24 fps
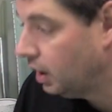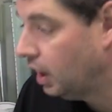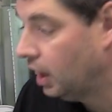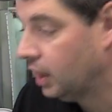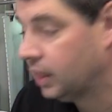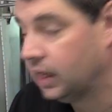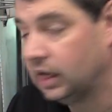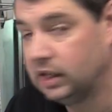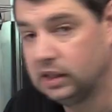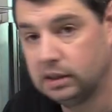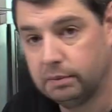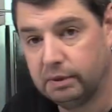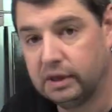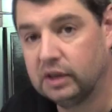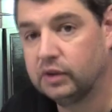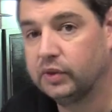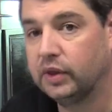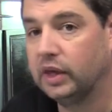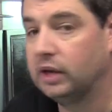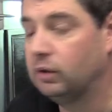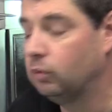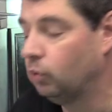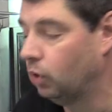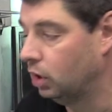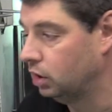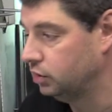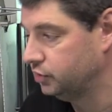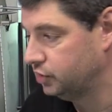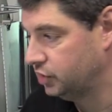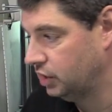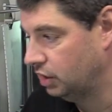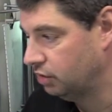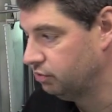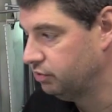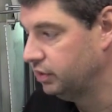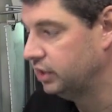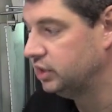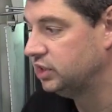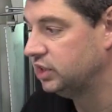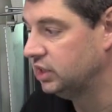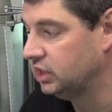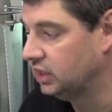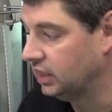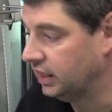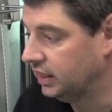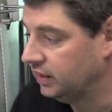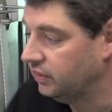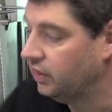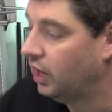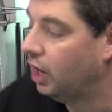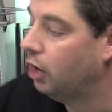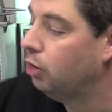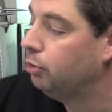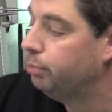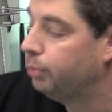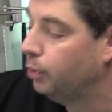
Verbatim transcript: Okay, the big thing was originally the whole